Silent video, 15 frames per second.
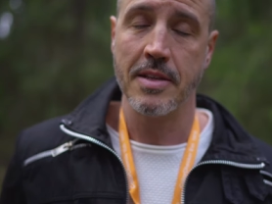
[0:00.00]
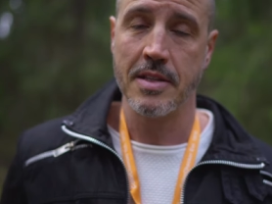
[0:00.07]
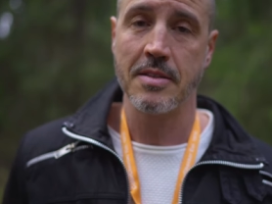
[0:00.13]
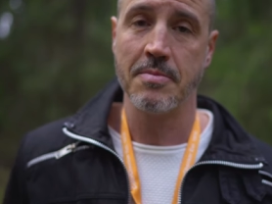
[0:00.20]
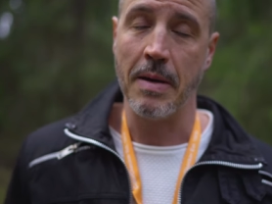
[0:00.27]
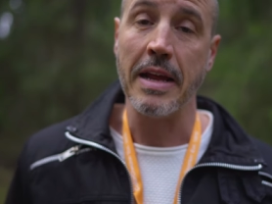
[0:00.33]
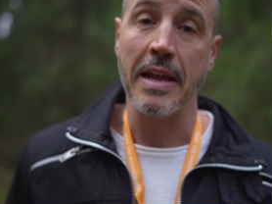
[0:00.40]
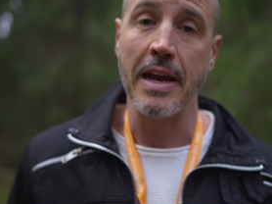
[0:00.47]

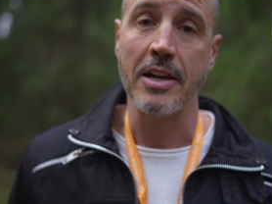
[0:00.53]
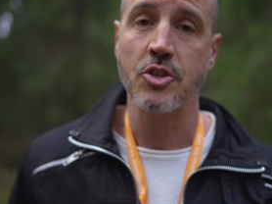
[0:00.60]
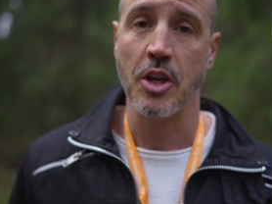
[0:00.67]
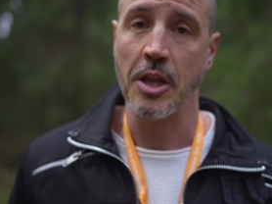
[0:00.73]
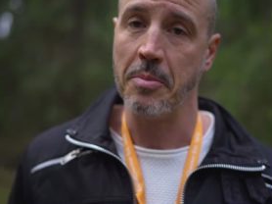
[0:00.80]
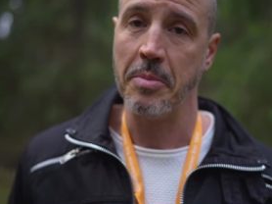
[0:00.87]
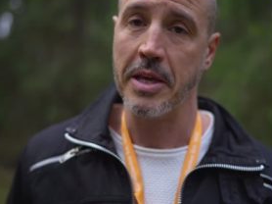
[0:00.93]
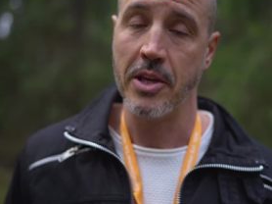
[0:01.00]
It might
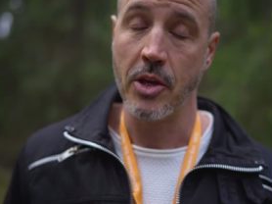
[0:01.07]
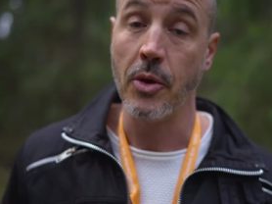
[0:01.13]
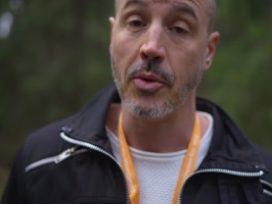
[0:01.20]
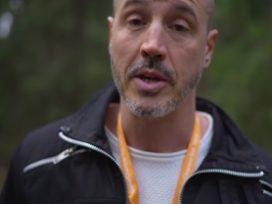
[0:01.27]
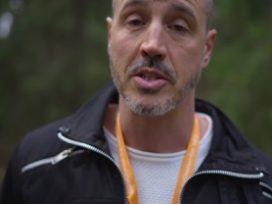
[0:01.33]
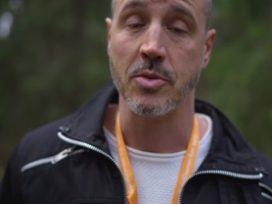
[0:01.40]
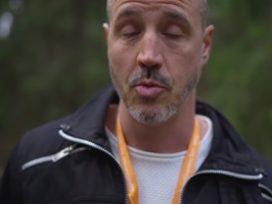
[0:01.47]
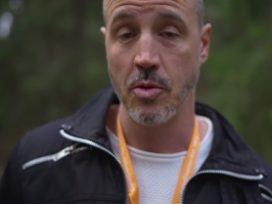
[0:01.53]
actually be you
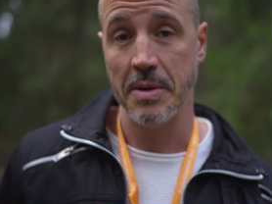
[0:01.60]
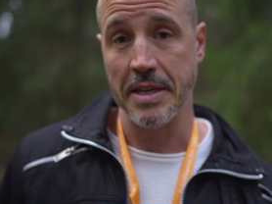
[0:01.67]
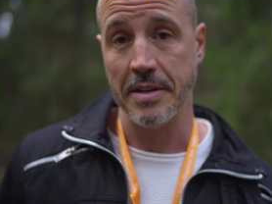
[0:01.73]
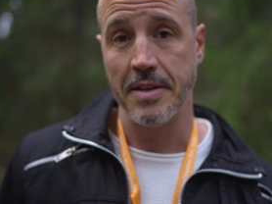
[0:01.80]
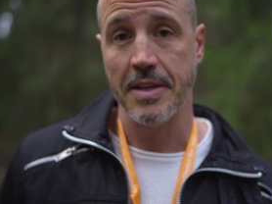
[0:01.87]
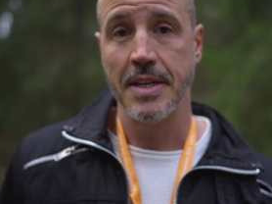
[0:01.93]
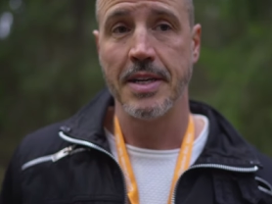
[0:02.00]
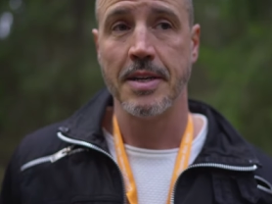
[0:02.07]
as a woman,
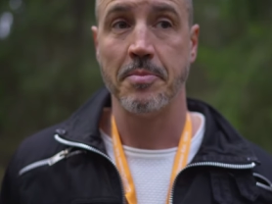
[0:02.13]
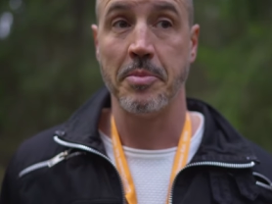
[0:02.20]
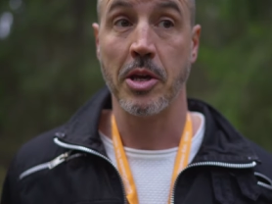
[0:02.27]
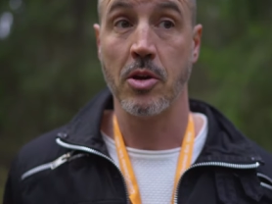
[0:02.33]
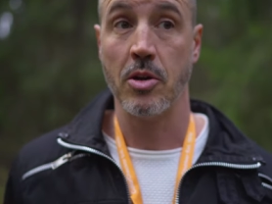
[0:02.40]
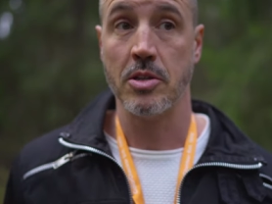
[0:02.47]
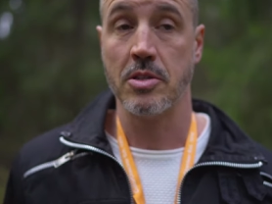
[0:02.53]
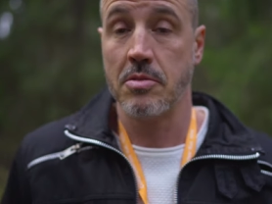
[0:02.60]

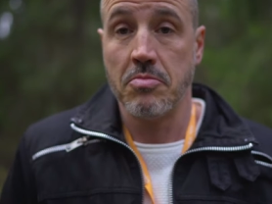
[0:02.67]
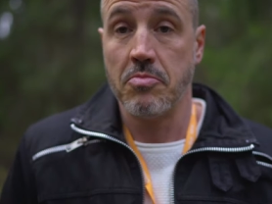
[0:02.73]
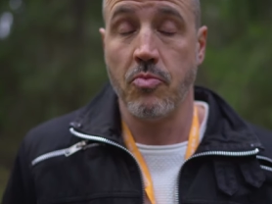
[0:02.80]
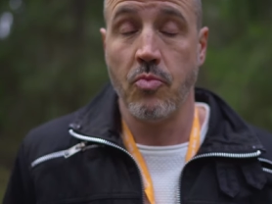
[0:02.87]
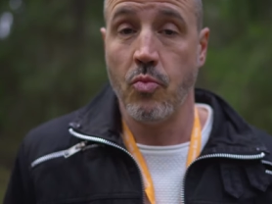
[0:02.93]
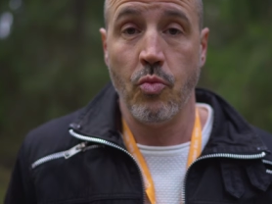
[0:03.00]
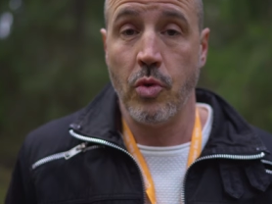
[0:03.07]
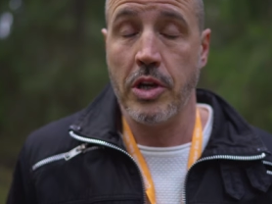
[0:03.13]
because
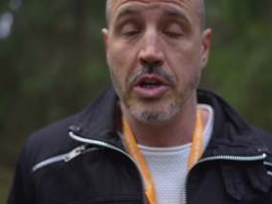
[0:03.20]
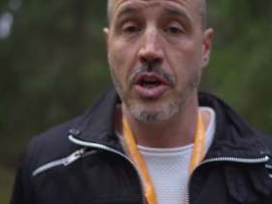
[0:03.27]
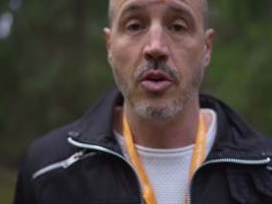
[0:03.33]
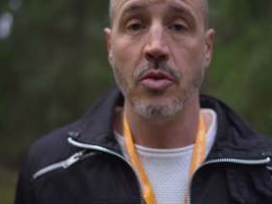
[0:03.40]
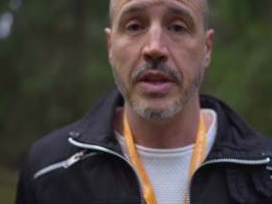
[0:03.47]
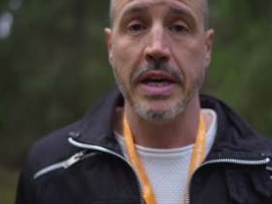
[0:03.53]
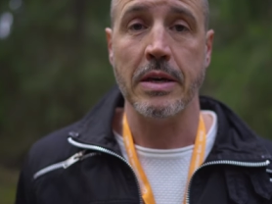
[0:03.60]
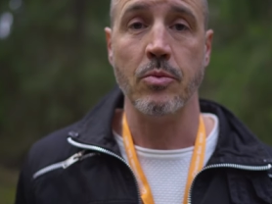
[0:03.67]
we
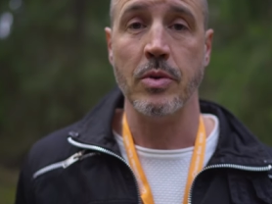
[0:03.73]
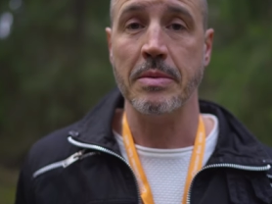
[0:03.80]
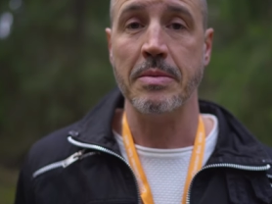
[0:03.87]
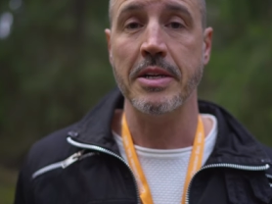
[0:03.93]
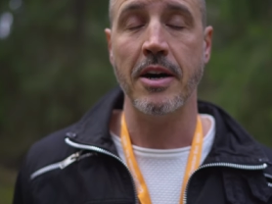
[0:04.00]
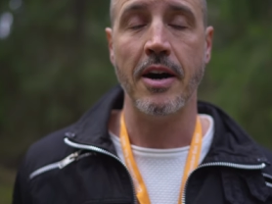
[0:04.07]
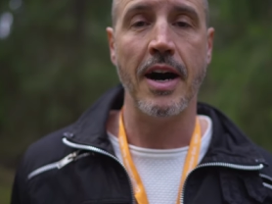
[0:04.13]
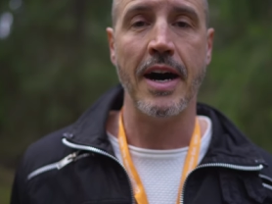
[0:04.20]
know that
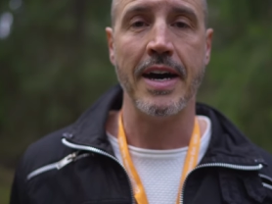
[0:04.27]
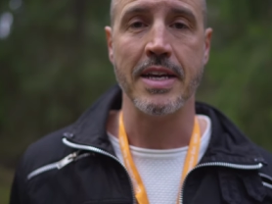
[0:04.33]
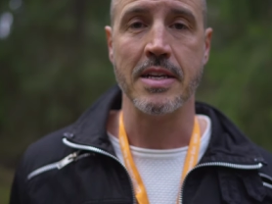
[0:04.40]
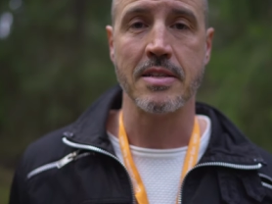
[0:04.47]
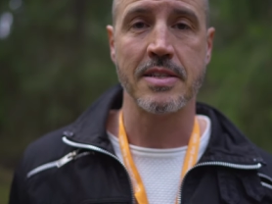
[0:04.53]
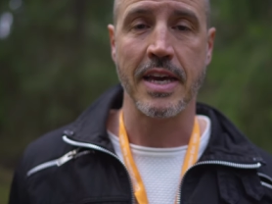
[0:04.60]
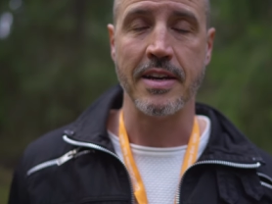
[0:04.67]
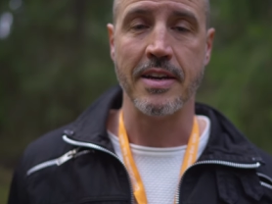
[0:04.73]
women are high in
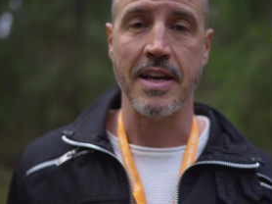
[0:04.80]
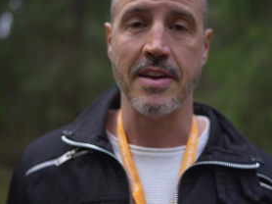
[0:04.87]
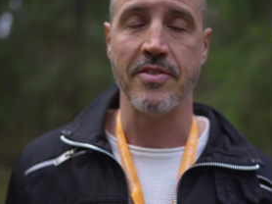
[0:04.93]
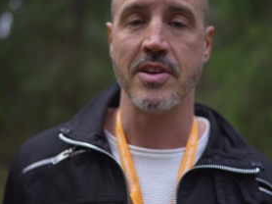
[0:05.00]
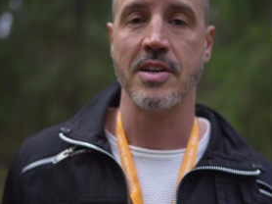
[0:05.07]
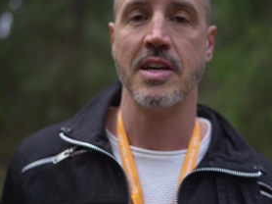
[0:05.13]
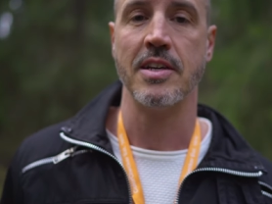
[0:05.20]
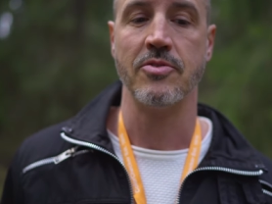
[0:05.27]

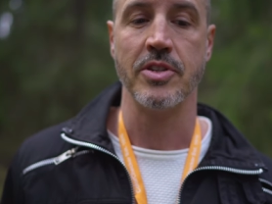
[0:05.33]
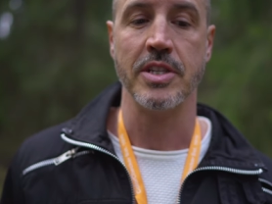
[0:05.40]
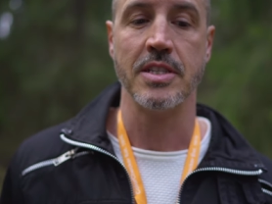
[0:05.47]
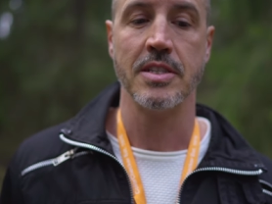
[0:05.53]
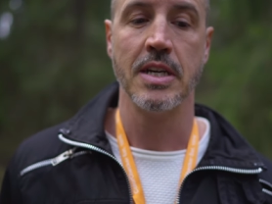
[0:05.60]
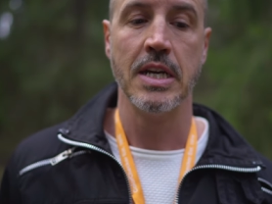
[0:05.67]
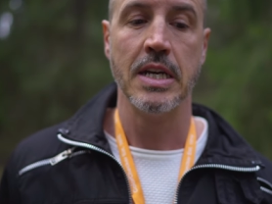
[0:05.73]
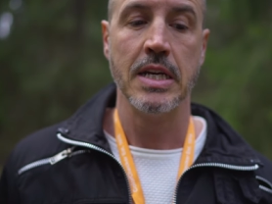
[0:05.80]
Scandinavian countries.